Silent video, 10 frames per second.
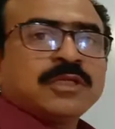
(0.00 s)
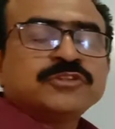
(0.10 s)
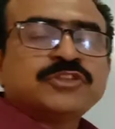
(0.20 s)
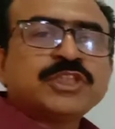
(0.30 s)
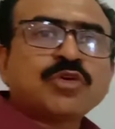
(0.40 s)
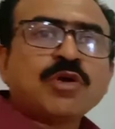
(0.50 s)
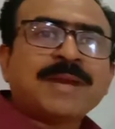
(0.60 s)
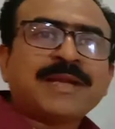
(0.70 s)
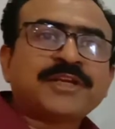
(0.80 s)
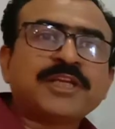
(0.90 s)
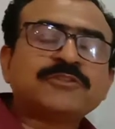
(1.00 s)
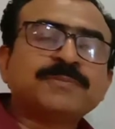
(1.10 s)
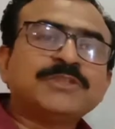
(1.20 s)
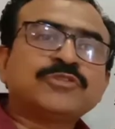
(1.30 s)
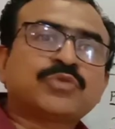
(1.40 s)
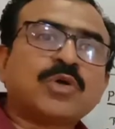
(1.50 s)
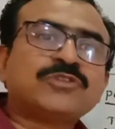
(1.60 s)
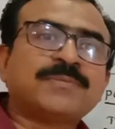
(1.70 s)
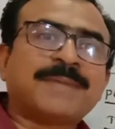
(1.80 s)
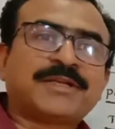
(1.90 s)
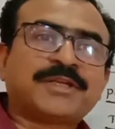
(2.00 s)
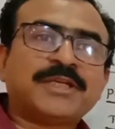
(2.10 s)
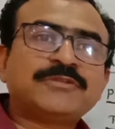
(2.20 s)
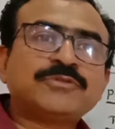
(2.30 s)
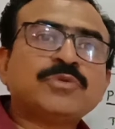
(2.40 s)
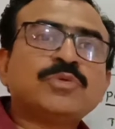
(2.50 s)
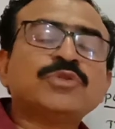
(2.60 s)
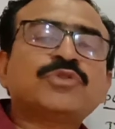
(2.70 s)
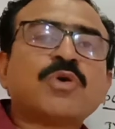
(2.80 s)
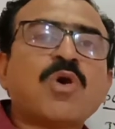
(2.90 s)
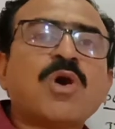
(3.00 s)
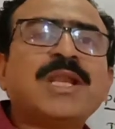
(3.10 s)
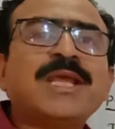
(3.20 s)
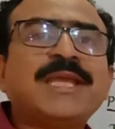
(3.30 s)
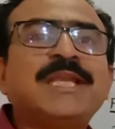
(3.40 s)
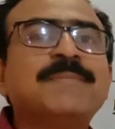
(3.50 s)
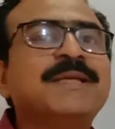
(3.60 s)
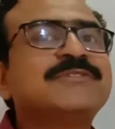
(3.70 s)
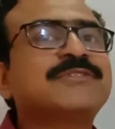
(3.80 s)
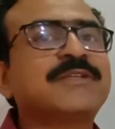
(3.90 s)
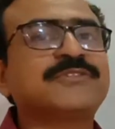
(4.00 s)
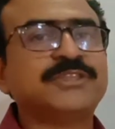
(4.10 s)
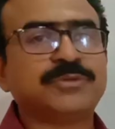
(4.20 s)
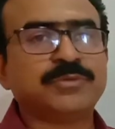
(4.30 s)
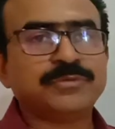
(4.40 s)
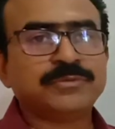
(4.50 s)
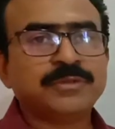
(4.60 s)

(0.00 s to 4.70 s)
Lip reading: Zero matrix means those matrix whose all elements are zero.